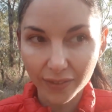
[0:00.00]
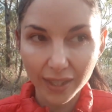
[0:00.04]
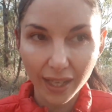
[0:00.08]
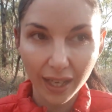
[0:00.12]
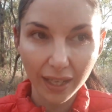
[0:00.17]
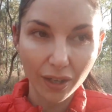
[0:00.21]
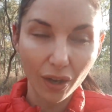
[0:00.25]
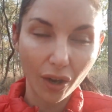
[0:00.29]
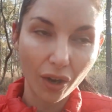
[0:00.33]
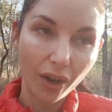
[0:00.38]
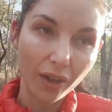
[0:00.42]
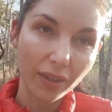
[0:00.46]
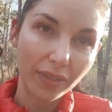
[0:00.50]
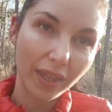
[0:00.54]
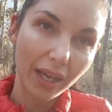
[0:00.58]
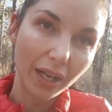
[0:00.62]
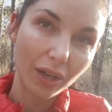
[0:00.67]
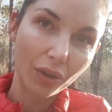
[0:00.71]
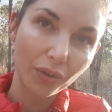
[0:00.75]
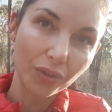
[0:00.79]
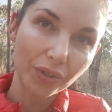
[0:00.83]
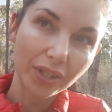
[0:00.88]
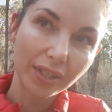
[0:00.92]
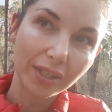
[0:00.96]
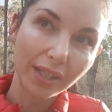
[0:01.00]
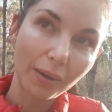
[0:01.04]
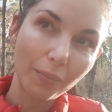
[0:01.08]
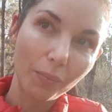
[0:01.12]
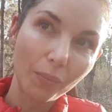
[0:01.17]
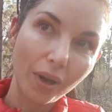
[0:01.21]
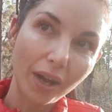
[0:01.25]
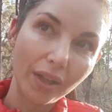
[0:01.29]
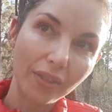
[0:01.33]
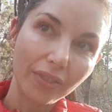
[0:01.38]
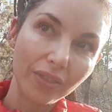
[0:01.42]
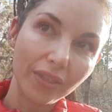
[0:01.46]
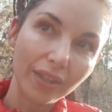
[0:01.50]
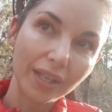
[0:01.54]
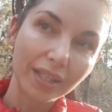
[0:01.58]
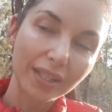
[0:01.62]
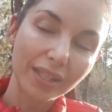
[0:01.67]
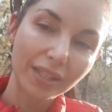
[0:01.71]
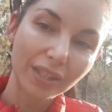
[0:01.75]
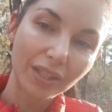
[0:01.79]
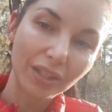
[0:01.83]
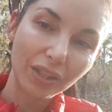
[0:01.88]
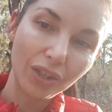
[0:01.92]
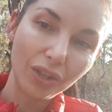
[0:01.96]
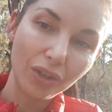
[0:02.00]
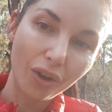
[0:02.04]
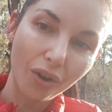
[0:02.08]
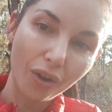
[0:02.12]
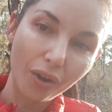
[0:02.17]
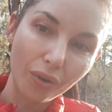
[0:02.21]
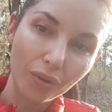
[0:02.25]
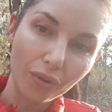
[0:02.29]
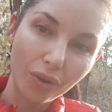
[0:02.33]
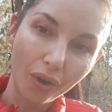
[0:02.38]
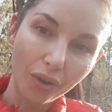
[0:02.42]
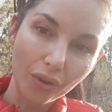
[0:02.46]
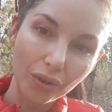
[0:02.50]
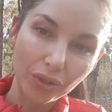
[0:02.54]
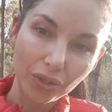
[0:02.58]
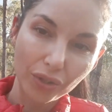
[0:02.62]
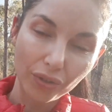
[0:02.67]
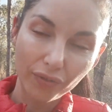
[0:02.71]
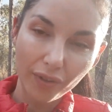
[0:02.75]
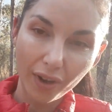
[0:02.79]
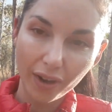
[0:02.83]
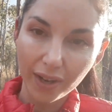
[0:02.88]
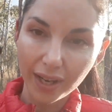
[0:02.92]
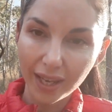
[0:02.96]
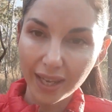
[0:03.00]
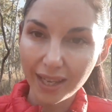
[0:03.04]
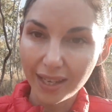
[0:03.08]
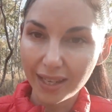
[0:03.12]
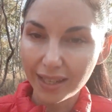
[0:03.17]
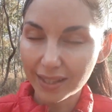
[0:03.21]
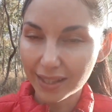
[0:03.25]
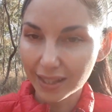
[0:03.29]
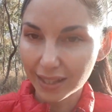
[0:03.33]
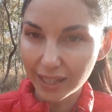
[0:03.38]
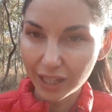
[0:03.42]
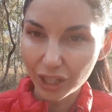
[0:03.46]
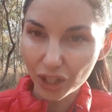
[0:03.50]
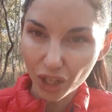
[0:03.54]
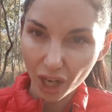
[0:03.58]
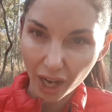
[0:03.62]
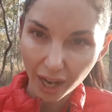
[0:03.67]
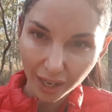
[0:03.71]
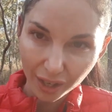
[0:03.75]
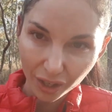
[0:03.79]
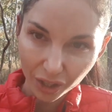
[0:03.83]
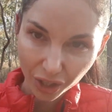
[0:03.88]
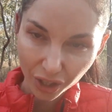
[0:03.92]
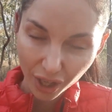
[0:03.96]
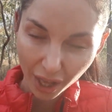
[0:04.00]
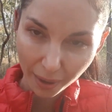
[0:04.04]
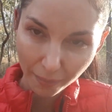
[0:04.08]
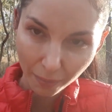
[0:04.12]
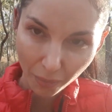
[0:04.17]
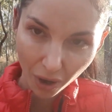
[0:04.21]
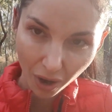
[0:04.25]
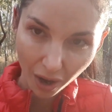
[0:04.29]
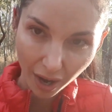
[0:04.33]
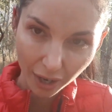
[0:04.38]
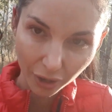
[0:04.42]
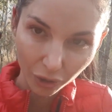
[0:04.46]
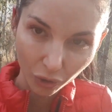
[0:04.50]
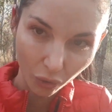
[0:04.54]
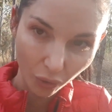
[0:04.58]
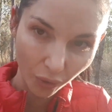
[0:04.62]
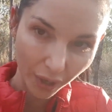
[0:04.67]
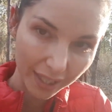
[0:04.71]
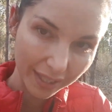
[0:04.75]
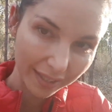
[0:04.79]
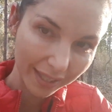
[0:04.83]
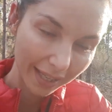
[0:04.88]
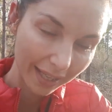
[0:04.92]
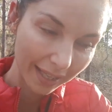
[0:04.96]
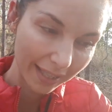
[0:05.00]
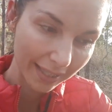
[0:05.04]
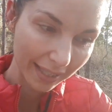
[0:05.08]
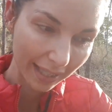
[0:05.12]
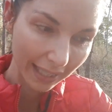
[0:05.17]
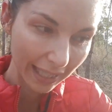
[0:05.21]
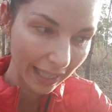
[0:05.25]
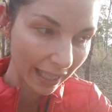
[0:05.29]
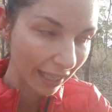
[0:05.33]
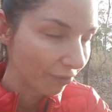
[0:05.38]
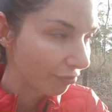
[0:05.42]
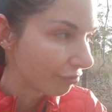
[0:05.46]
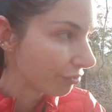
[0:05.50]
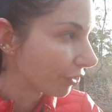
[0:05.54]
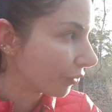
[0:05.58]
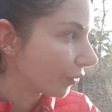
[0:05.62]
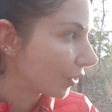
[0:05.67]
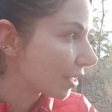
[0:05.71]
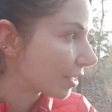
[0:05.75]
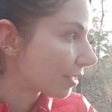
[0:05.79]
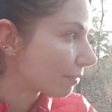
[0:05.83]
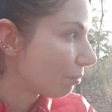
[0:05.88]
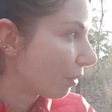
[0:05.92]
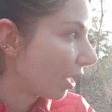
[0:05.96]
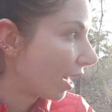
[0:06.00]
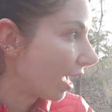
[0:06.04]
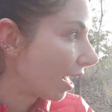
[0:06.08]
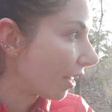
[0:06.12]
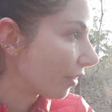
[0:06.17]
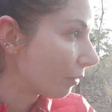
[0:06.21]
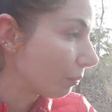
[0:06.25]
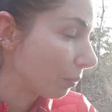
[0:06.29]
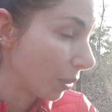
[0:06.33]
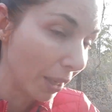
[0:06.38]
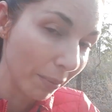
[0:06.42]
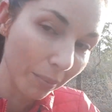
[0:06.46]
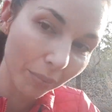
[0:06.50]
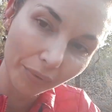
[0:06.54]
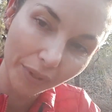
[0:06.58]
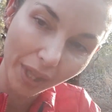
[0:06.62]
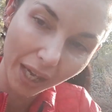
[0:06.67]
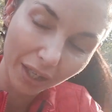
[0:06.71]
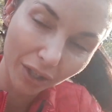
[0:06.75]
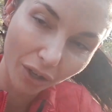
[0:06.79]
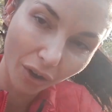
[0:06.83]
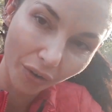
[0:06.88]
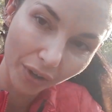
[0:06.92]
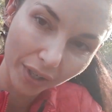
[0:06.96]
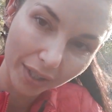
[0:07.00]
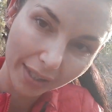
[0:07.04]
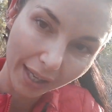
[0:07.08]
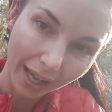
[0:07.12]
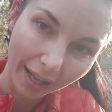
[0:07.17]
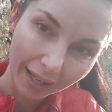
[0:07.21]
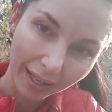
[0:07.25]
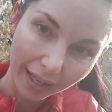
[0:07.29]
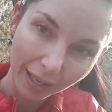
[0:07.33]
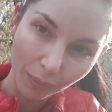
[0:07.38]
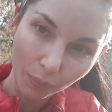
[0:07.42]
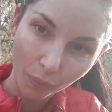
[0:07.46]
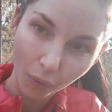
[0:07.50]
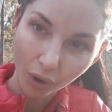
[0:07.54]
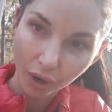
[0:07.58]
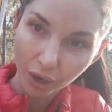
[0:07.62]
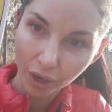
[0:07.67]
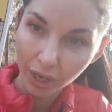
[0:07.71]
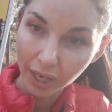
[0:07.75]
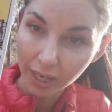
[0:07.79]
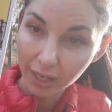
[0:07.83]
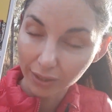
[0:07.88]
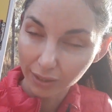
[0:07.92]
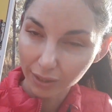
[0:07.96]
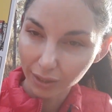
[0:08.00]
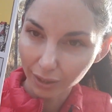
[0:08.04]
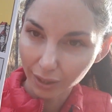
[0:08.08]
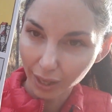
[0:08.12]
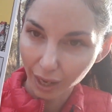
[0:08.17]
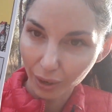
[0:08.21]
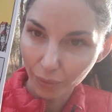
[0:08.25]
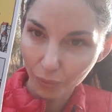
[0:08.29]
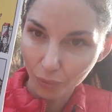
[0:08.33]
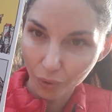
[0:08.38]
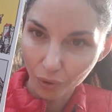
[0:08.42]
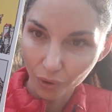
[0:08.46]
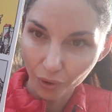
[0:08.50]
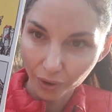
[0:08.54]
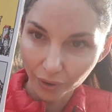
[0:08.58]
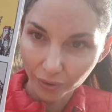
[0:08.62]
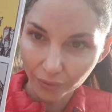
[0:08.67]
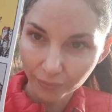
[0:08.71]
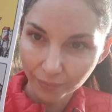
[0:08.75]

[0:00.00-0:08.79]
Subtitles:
They're not someone that's, going to very easily change their mind or is easily influenced by other people. They know exactly what it is that they want.